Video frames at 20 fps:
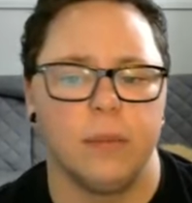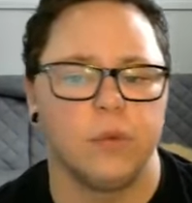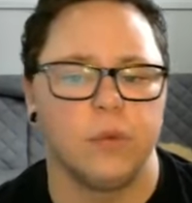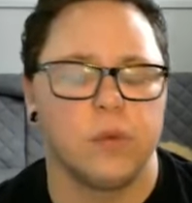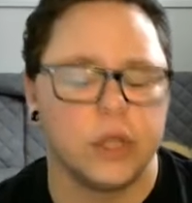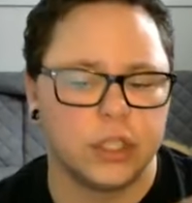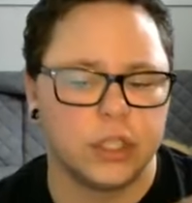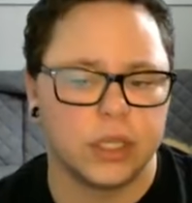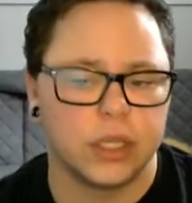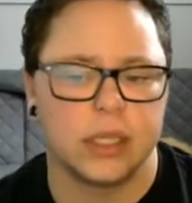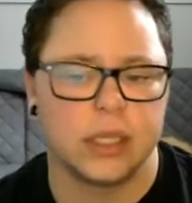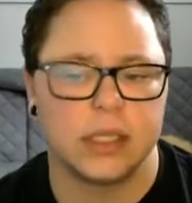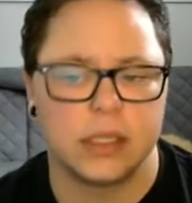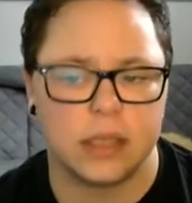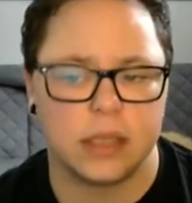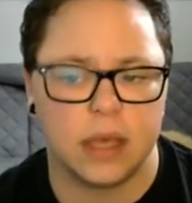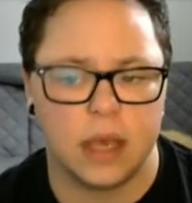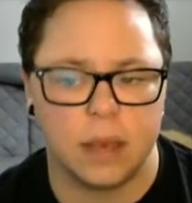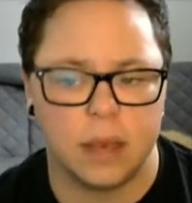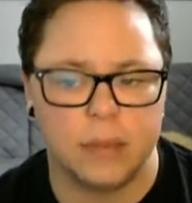which
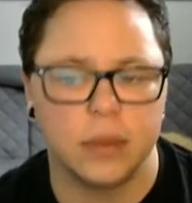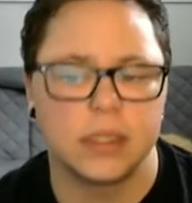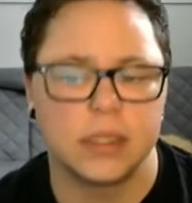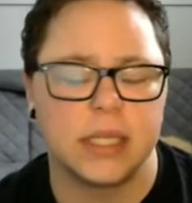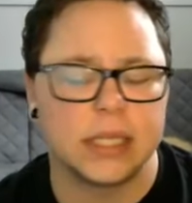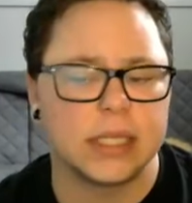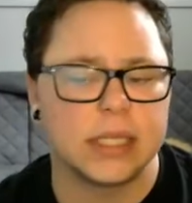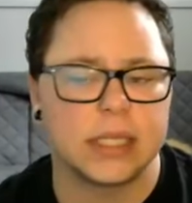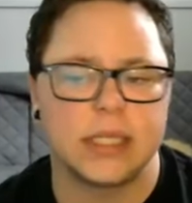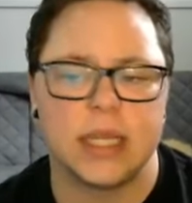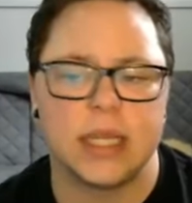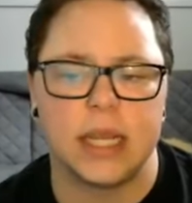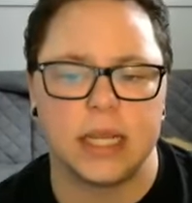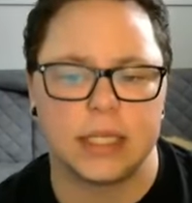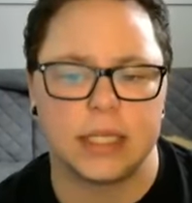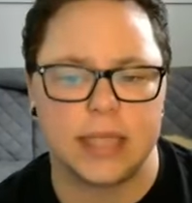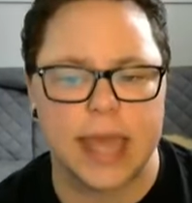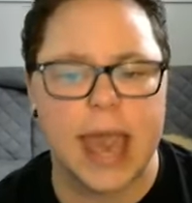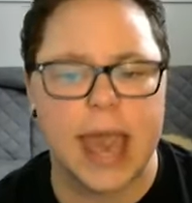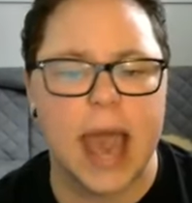is Bill C-16
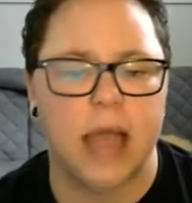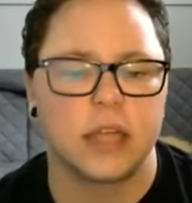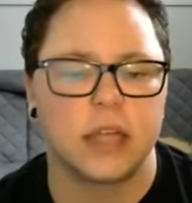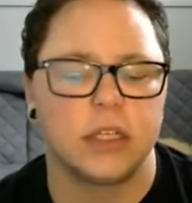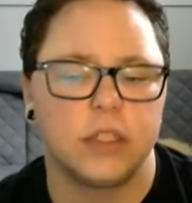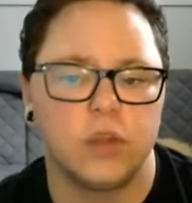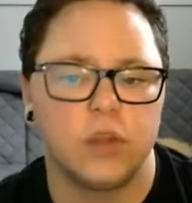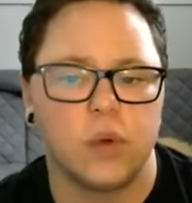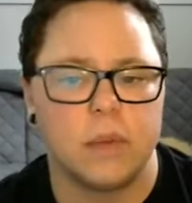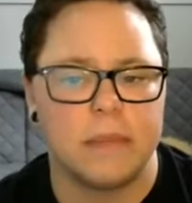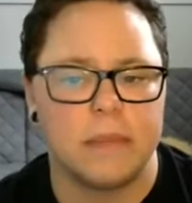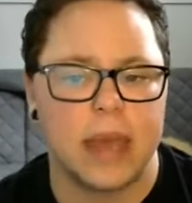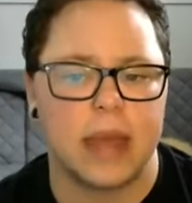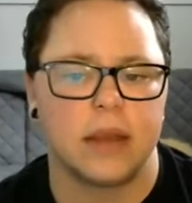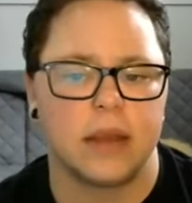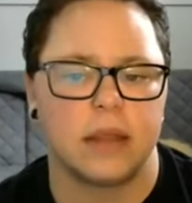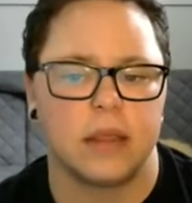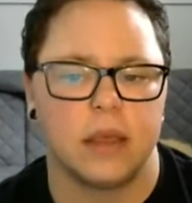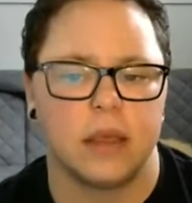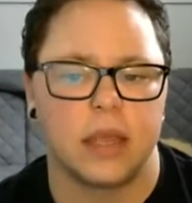is the act to
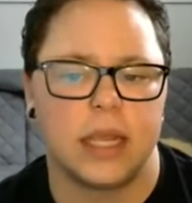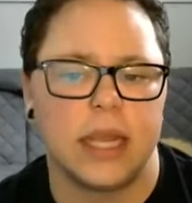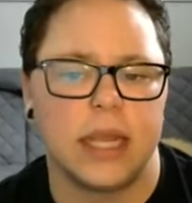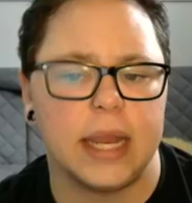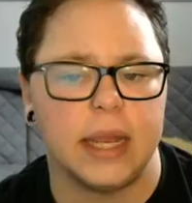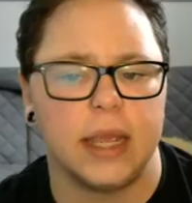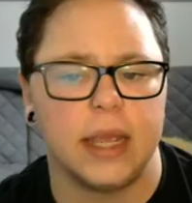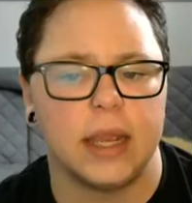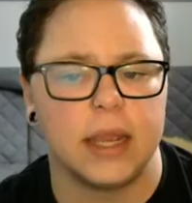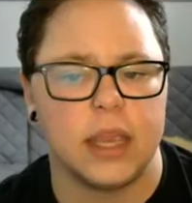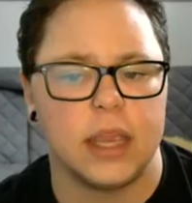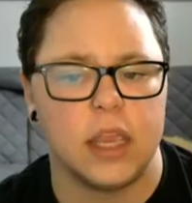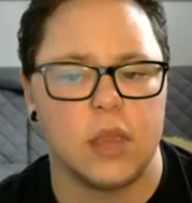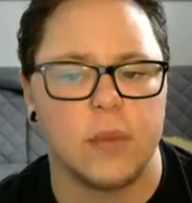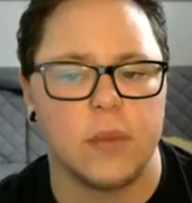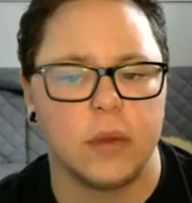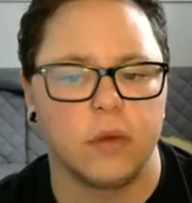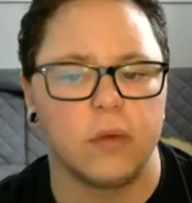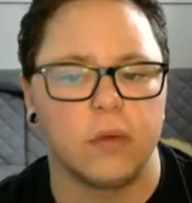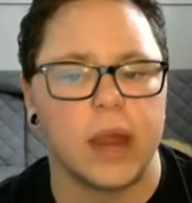amend the Canadian
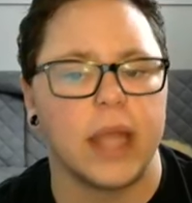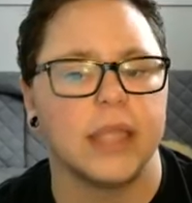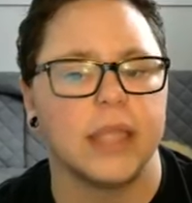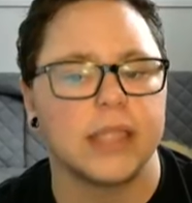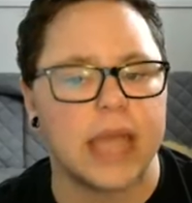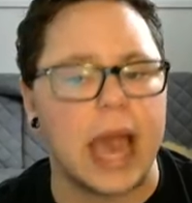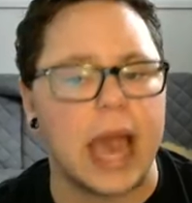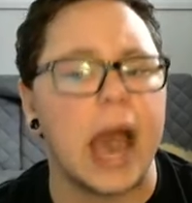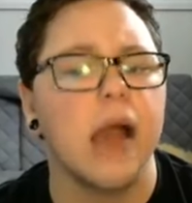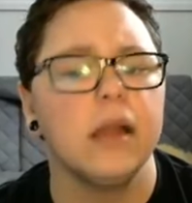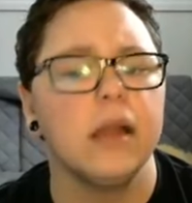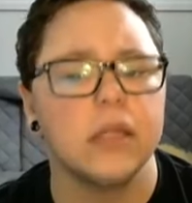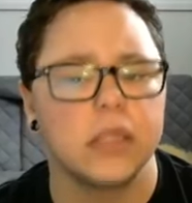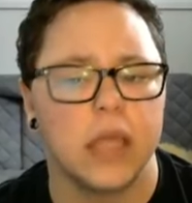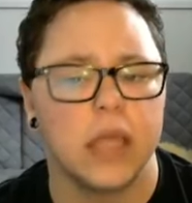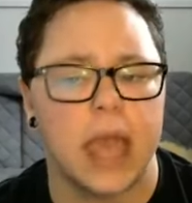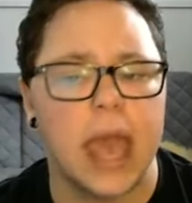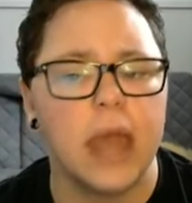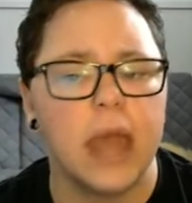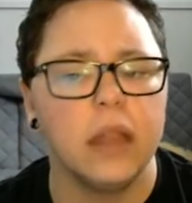Human Rights Act
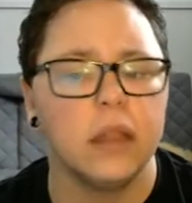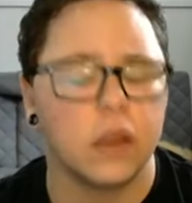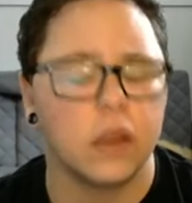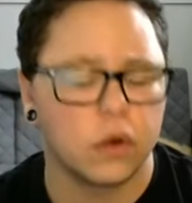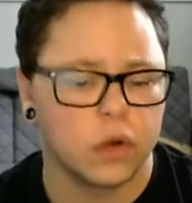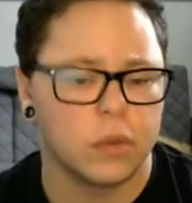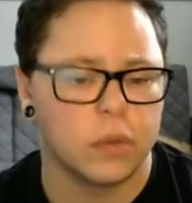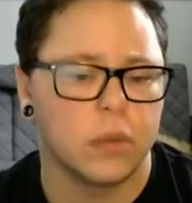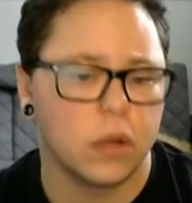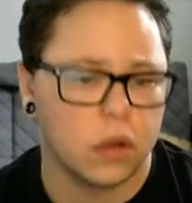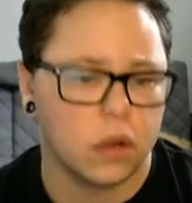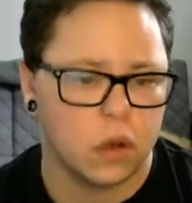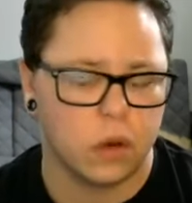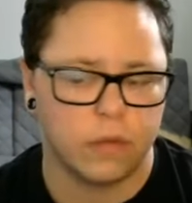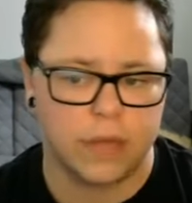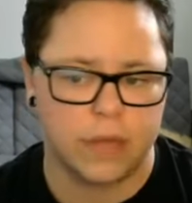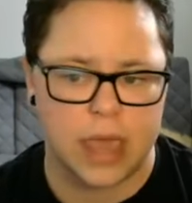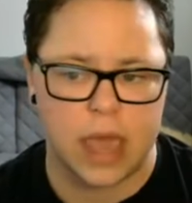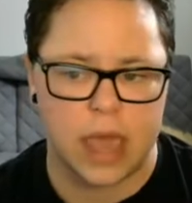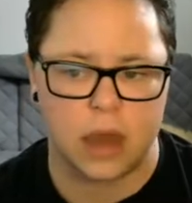and the Criminal Code
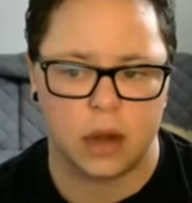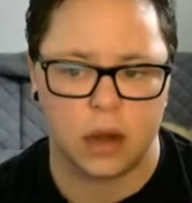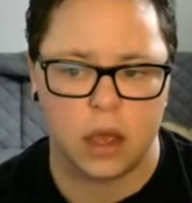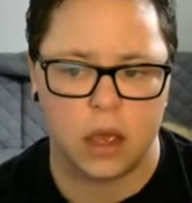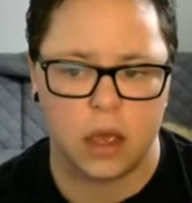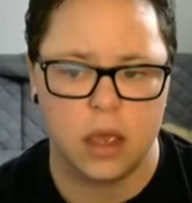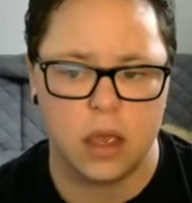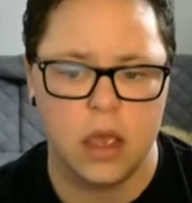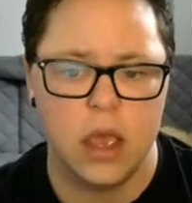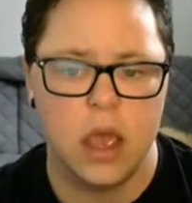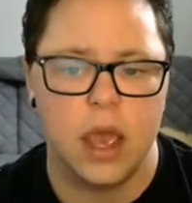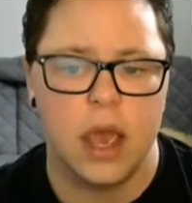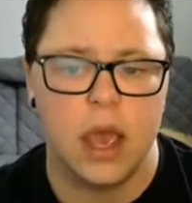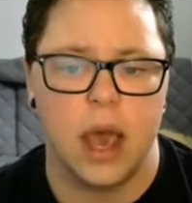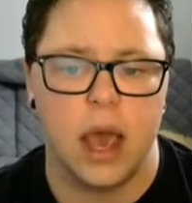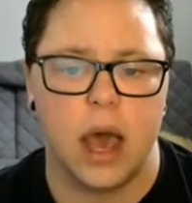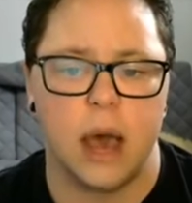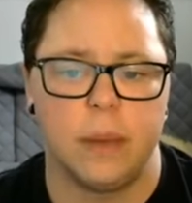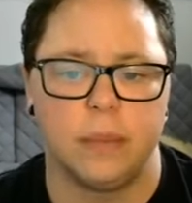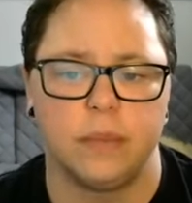of Canada
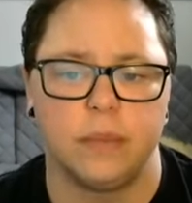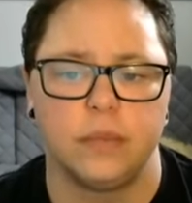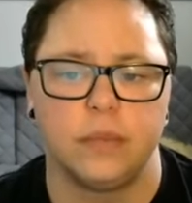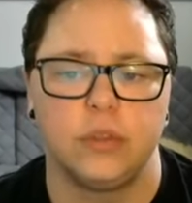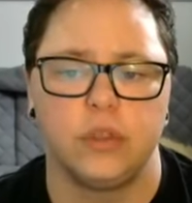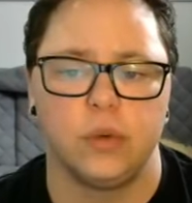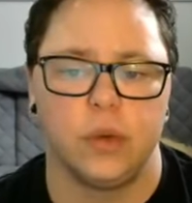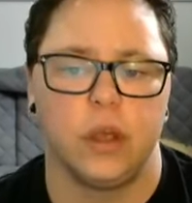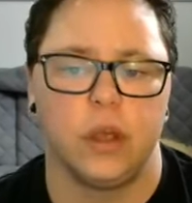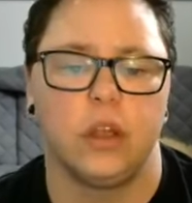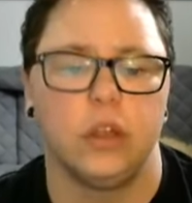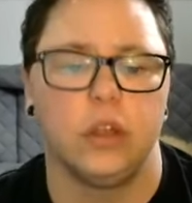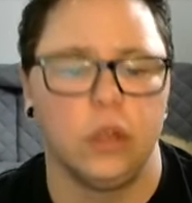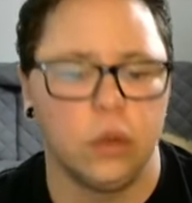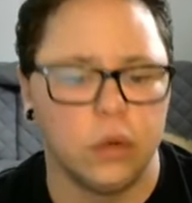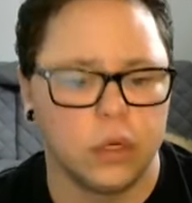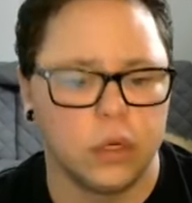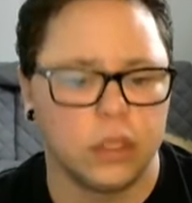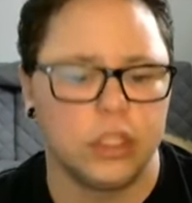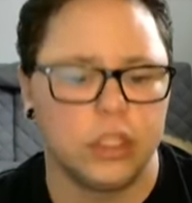to
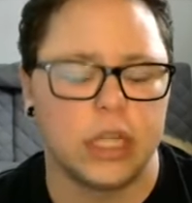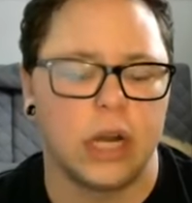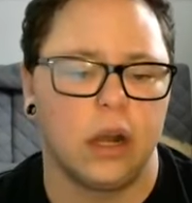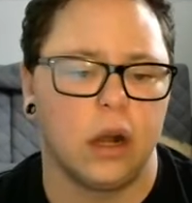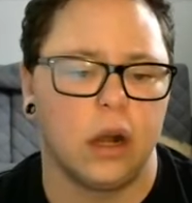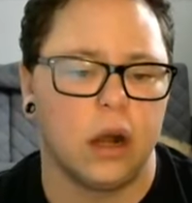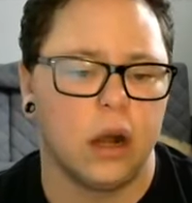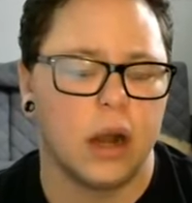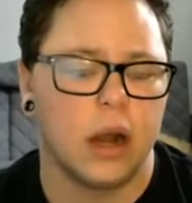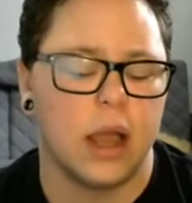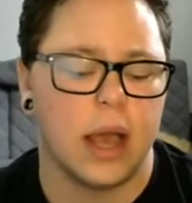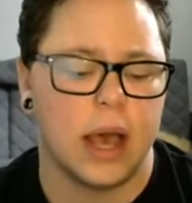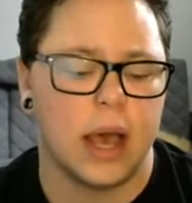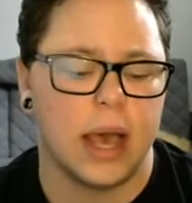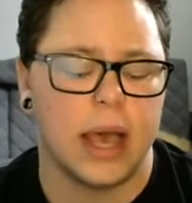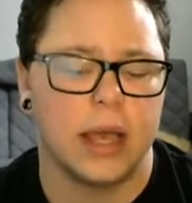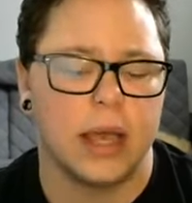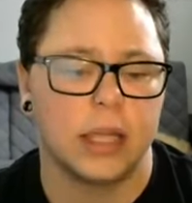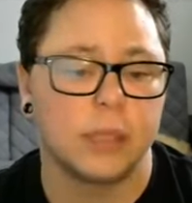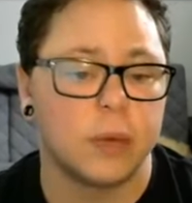include gender
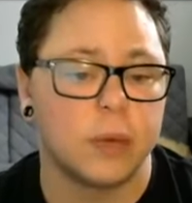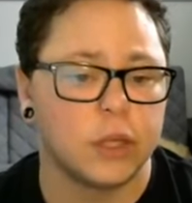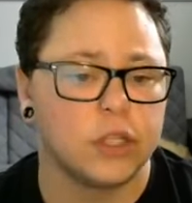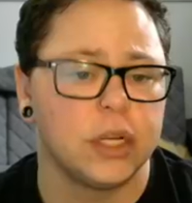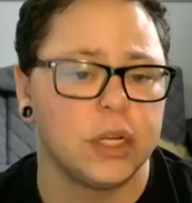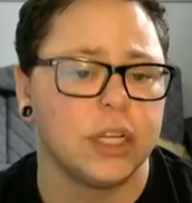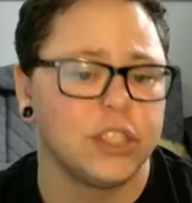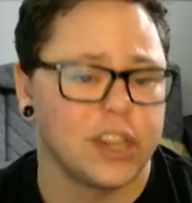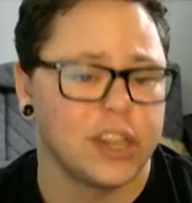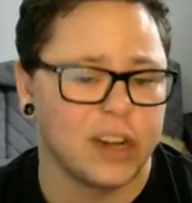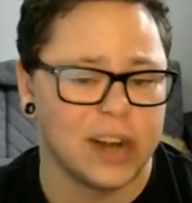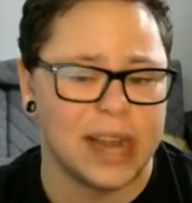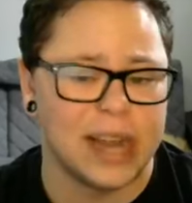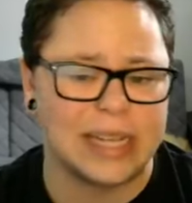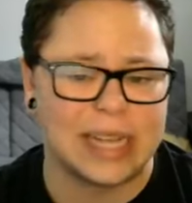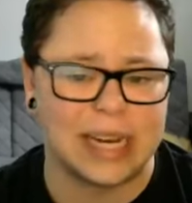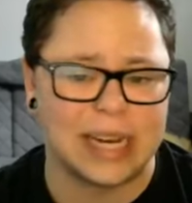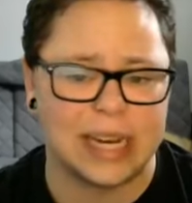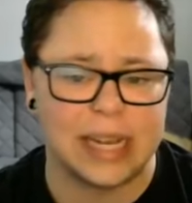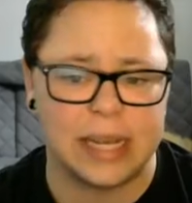expression and gender
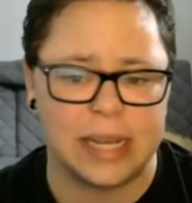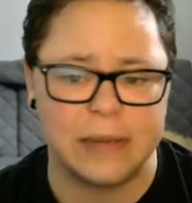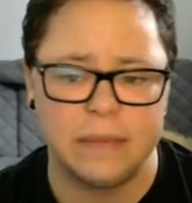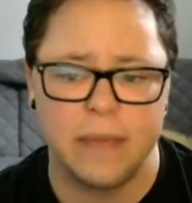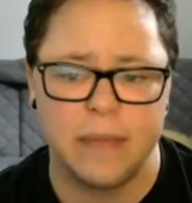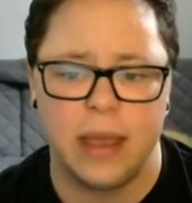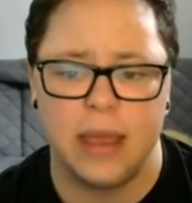identity.